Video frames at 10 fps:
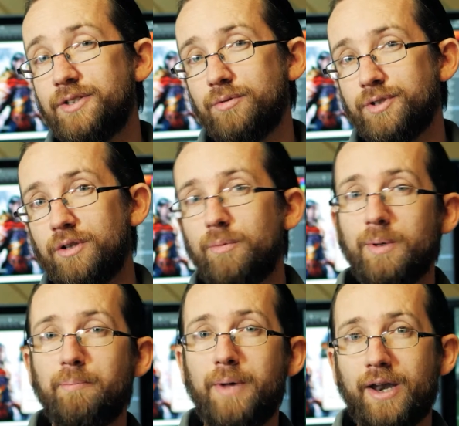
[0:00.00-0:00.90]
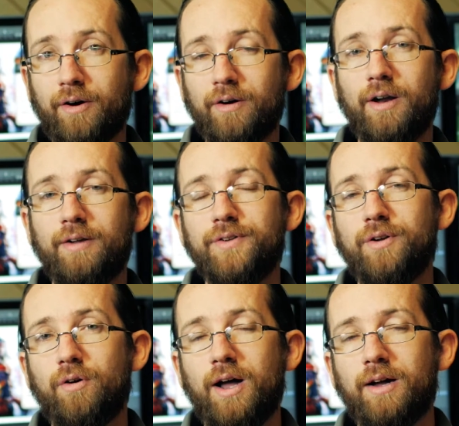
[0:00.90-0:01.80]
So it's a little bit better if you
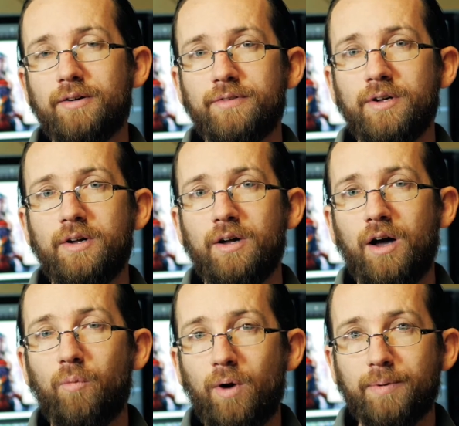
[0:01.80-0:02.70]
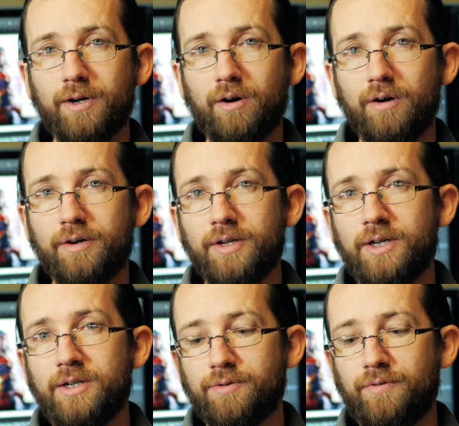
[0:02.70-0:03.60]
don't have a weapon card.
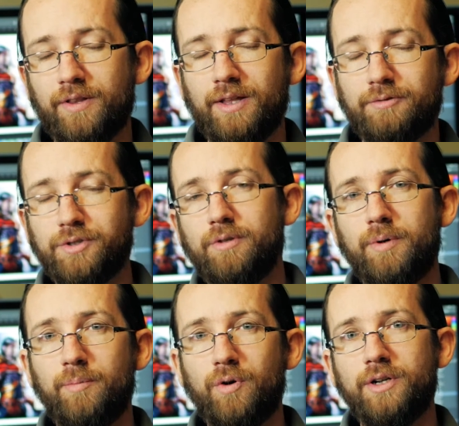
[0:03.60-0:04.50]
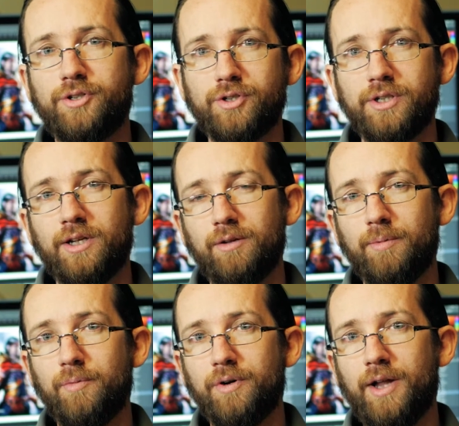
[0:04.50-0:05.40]
So we felt that was a little bit more interesting, a little
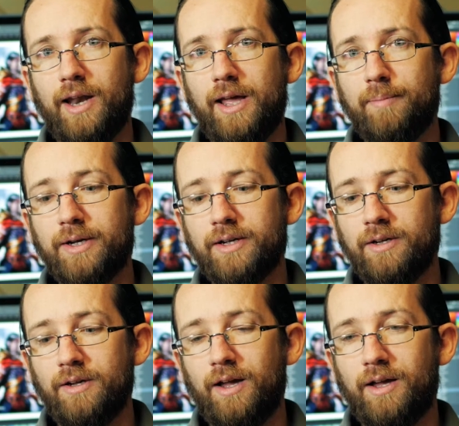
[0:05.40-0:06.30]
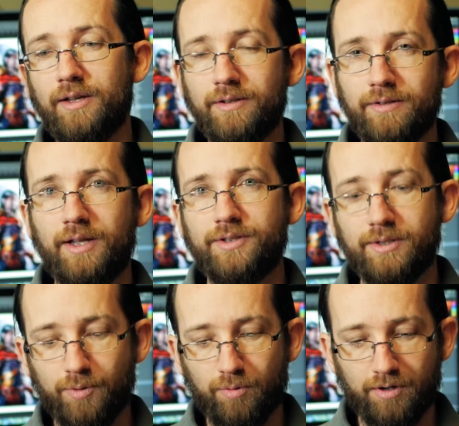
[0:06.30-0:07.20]
bit more dynamic, and that
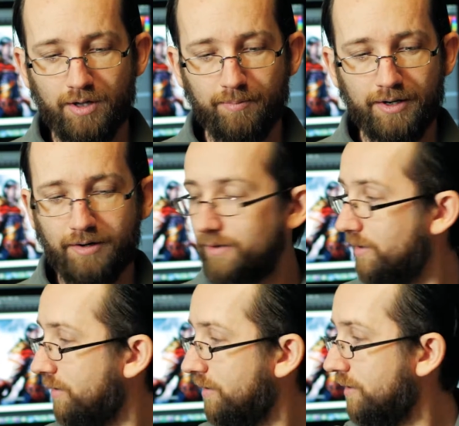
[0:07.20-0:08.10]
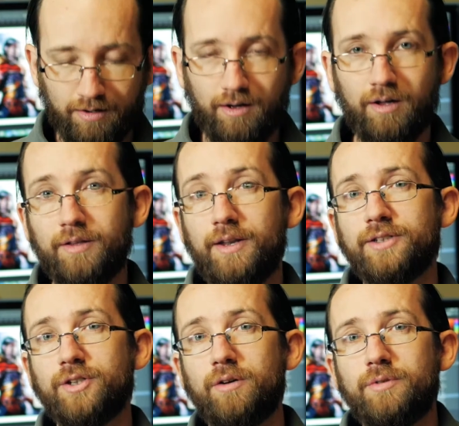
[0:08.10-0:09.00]
seemed to work a lot better. The
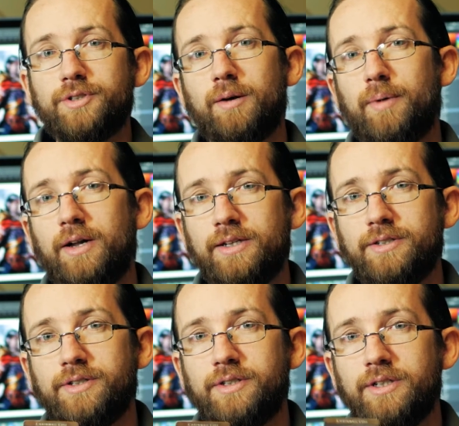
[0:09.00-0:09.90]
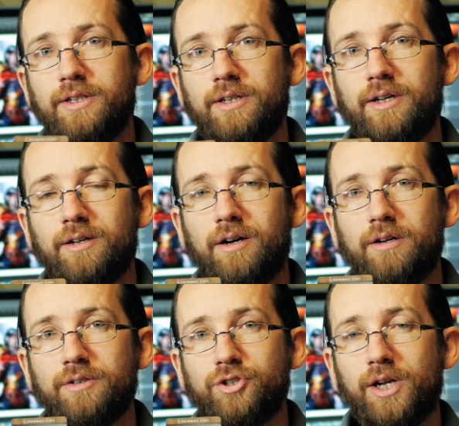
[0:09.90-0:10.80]
next card we want to talk about is the
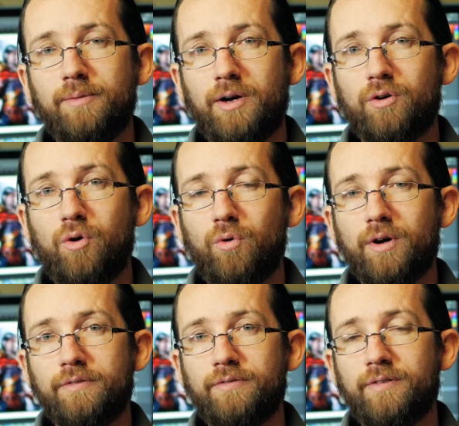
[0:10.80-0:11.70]
Chainmail Coif.